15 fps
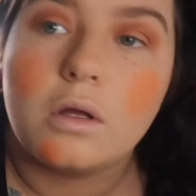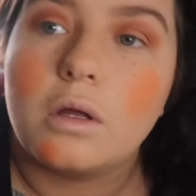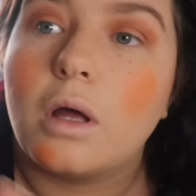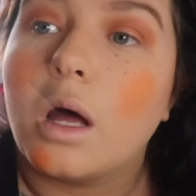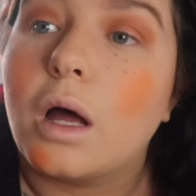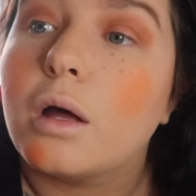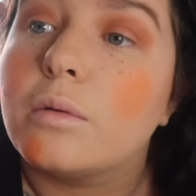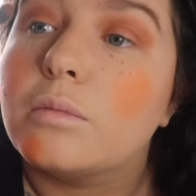
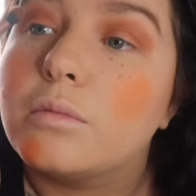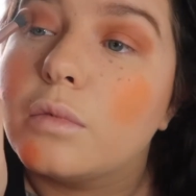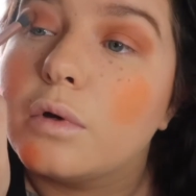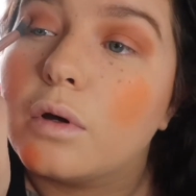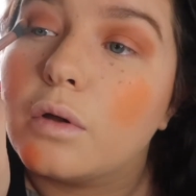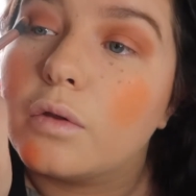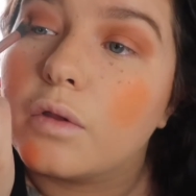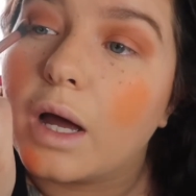on
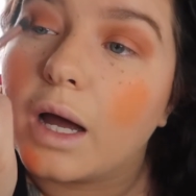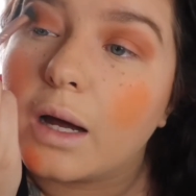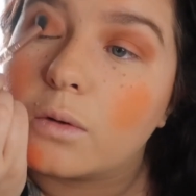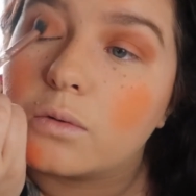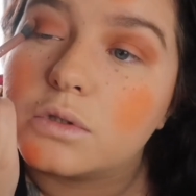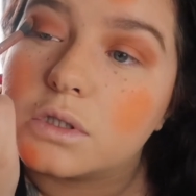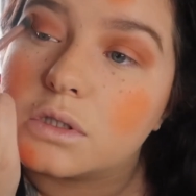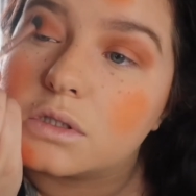the
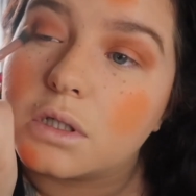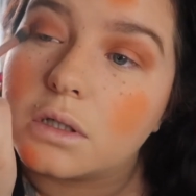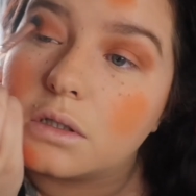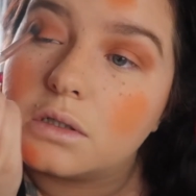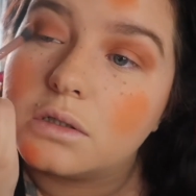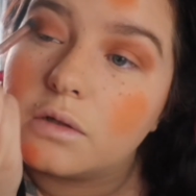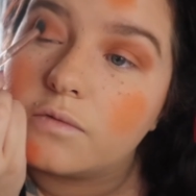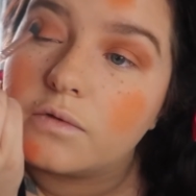outer
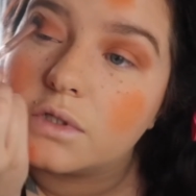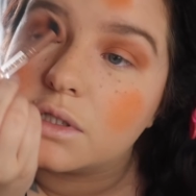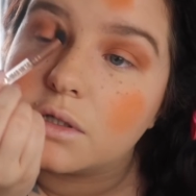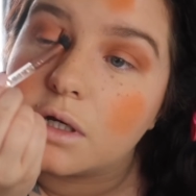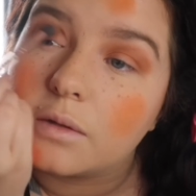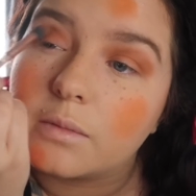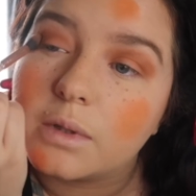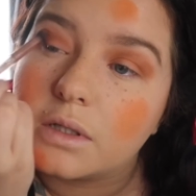side, if you see what
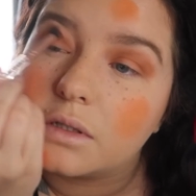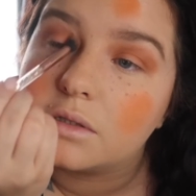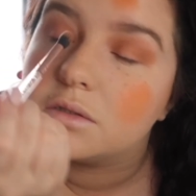I mean.